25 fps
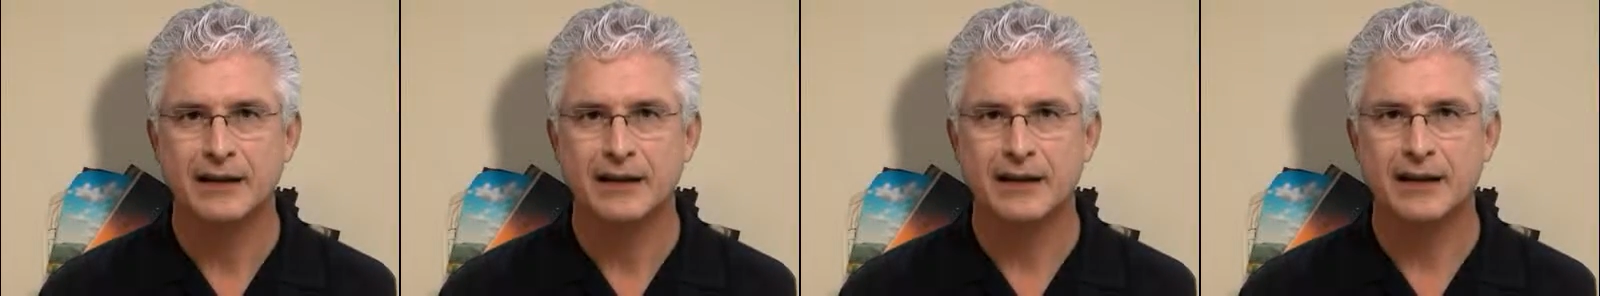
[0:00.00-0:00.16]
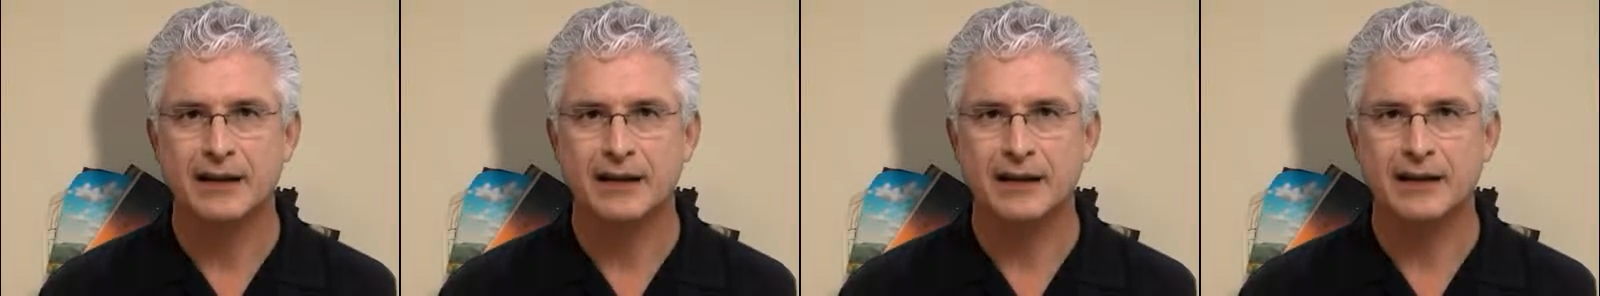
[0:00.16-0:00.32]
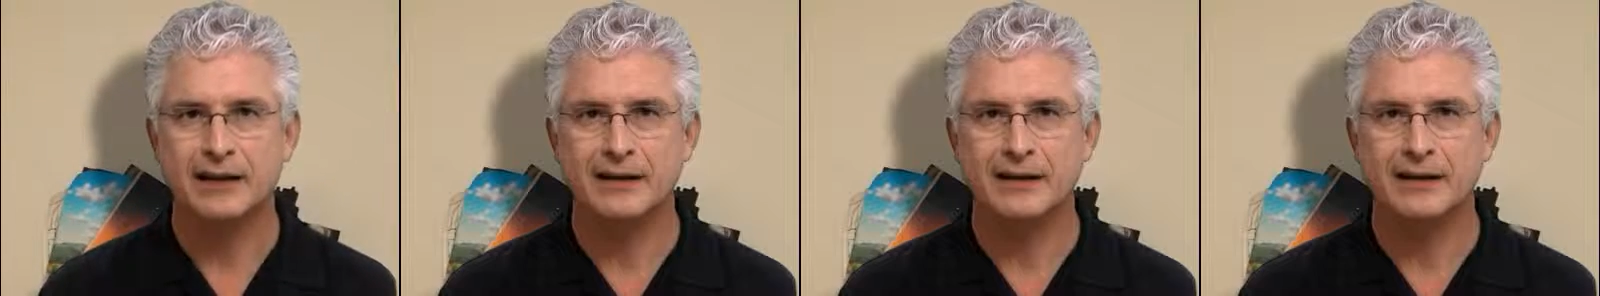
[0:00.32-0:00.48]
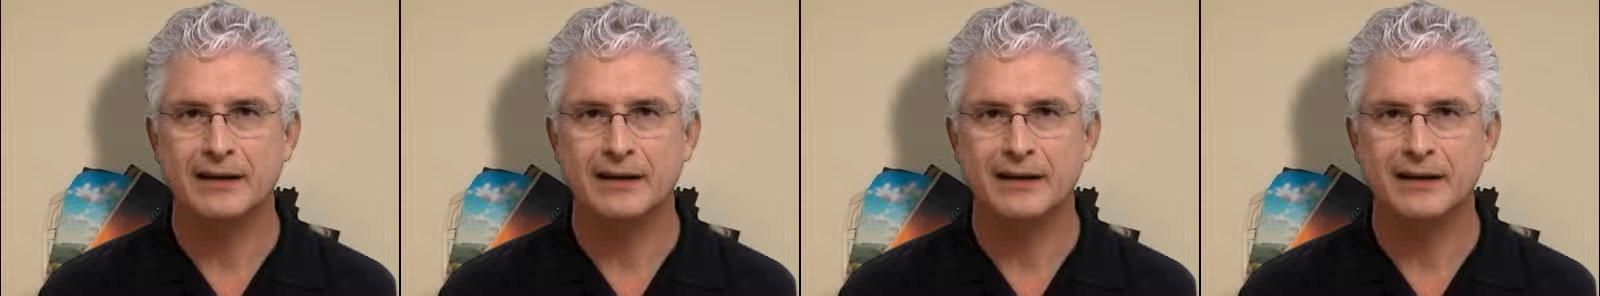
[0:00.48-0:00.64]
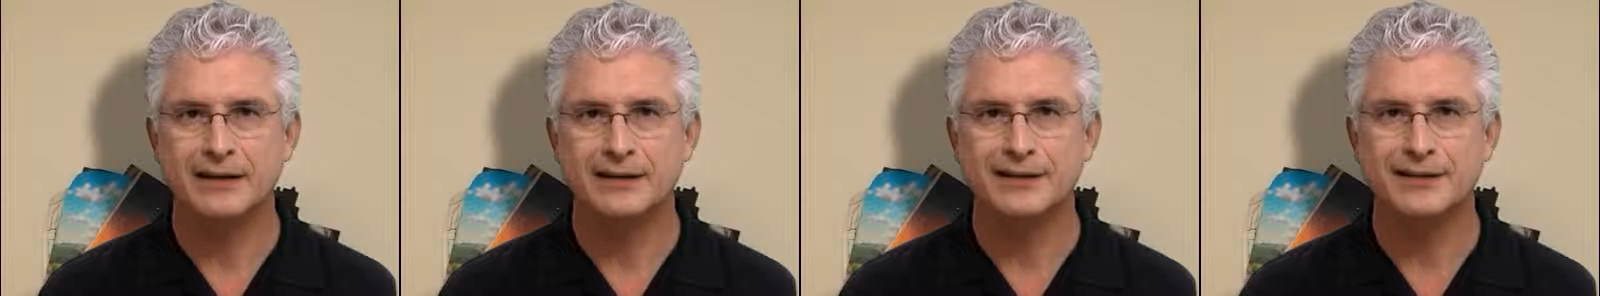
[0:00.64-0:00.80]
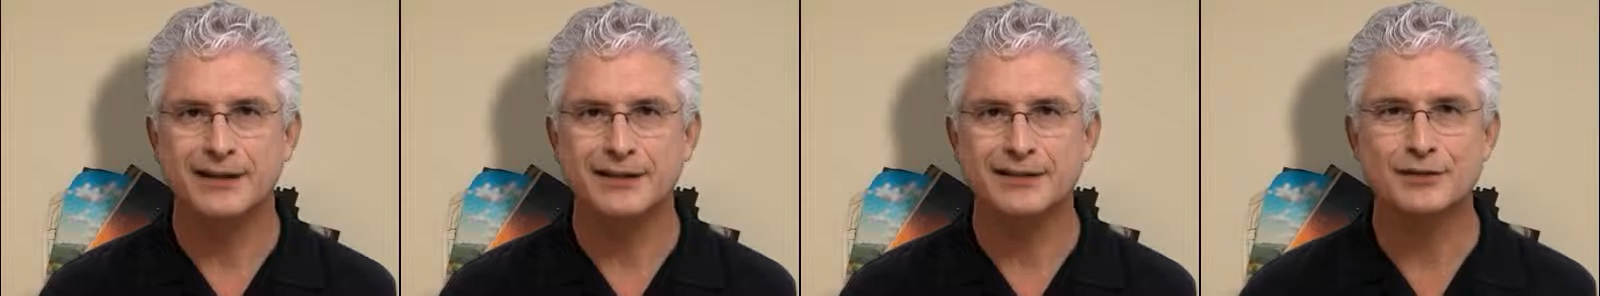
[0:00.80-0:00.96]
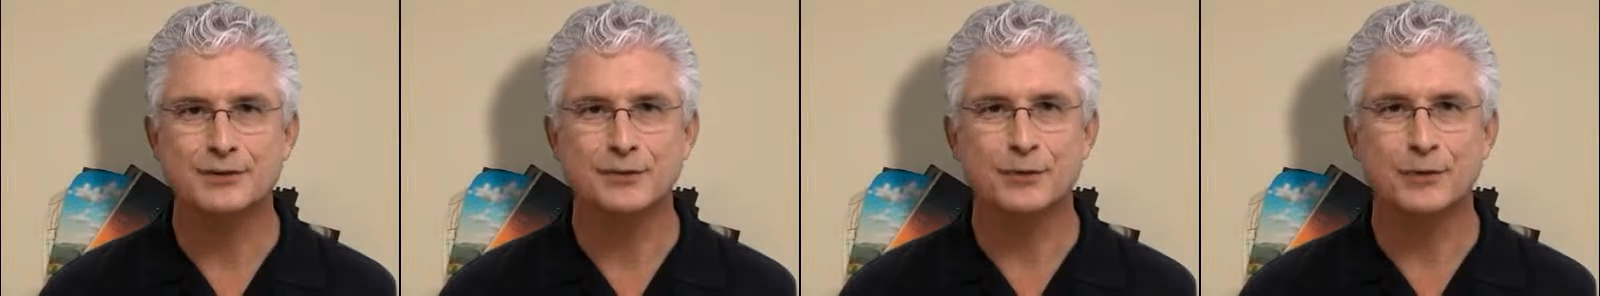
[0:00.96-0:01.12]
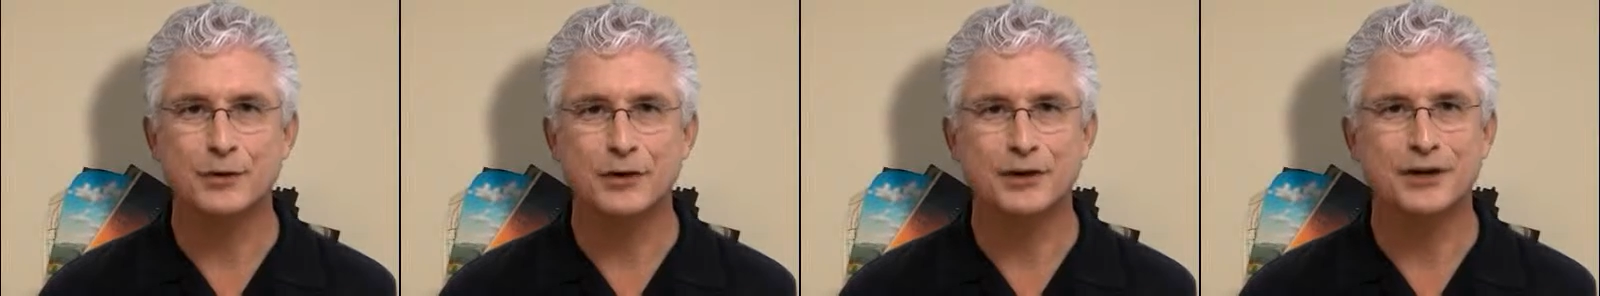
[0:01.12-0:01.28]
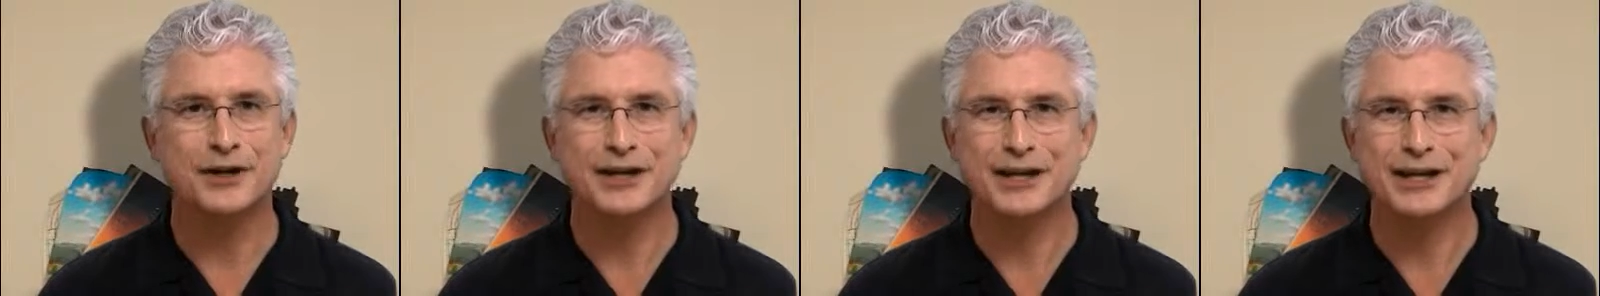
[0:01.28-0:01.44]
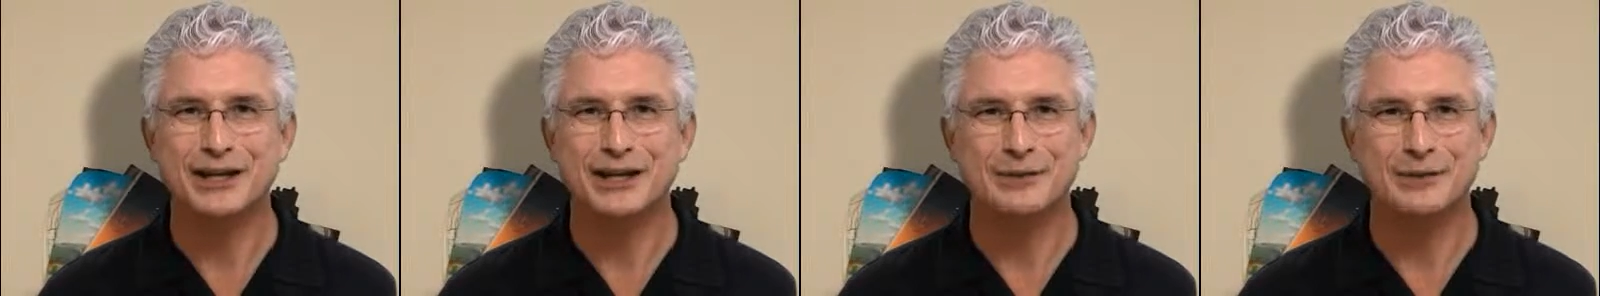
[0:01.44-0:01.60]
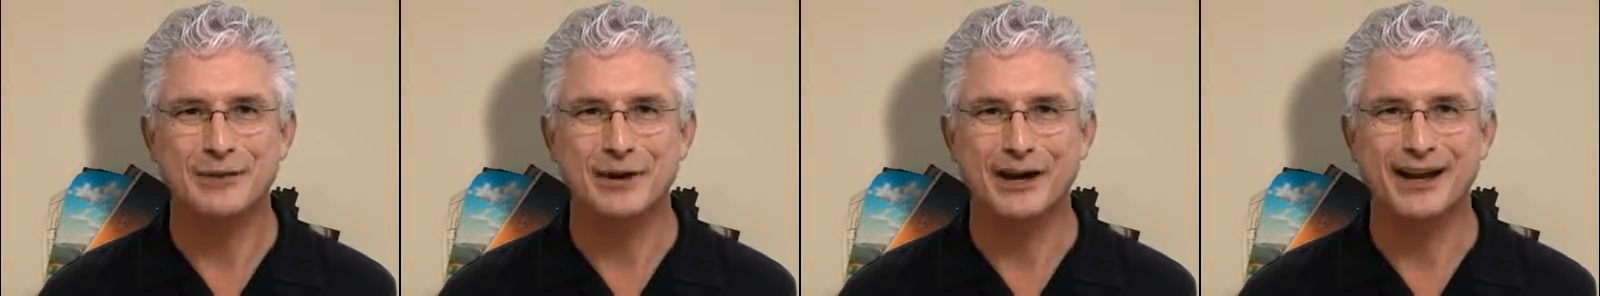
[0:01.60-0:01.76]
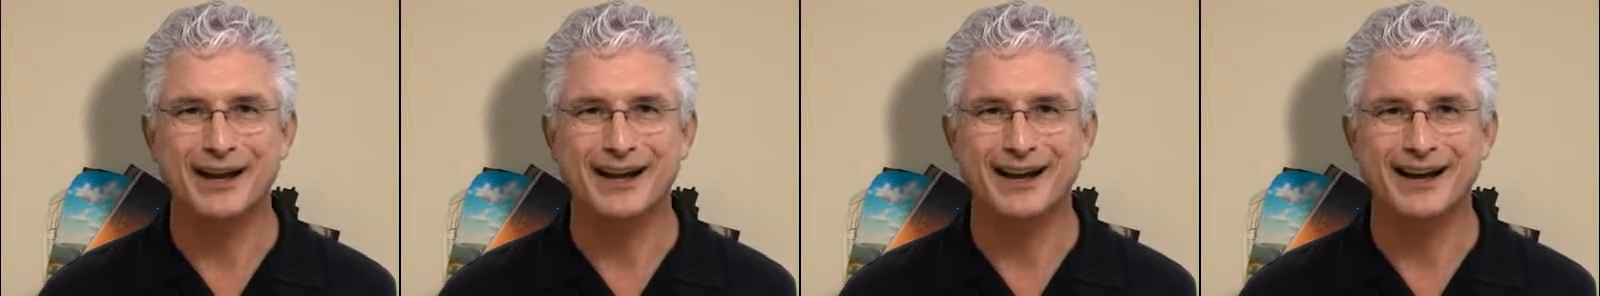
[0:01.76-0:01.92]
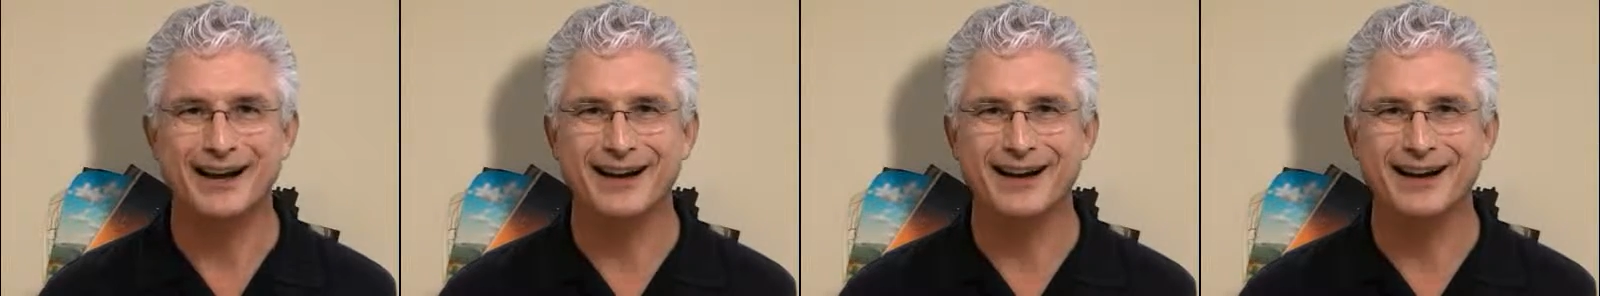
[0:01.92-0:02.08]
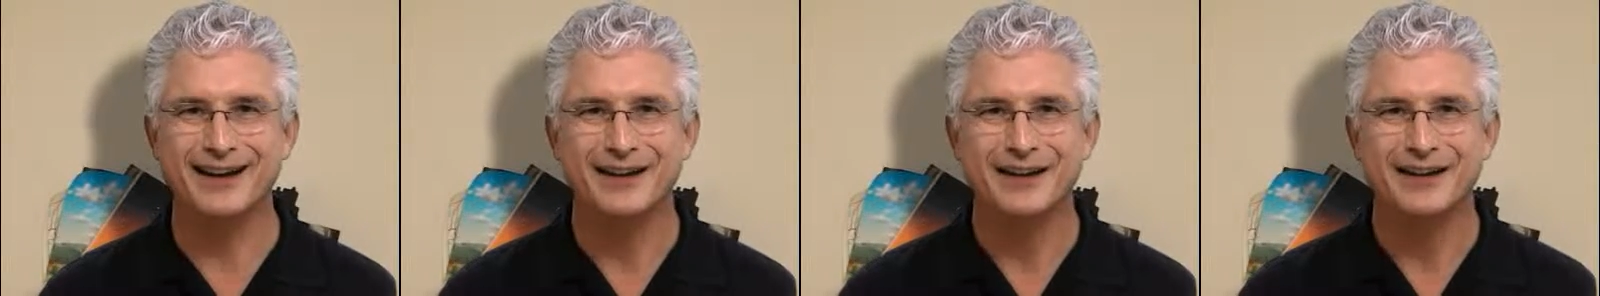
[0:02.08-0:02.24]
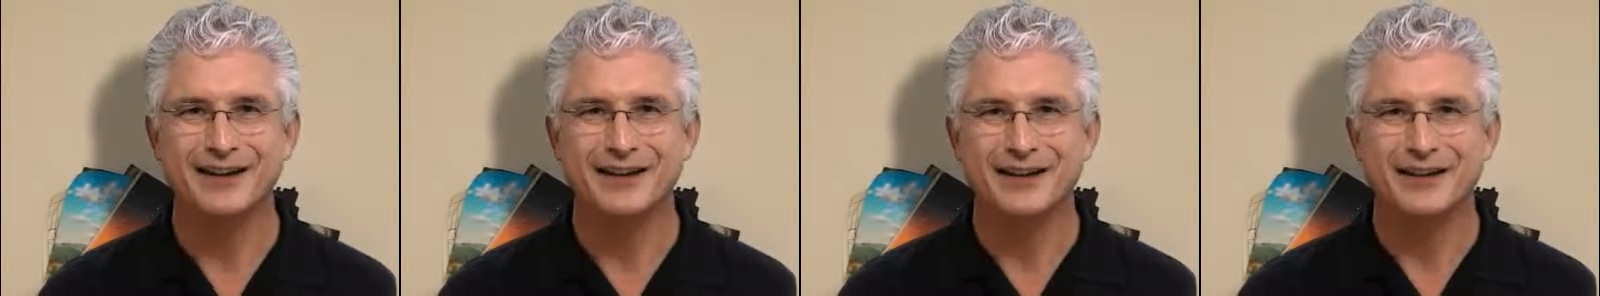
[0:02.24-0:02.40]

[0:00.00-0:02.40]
And it doesn't work anyway.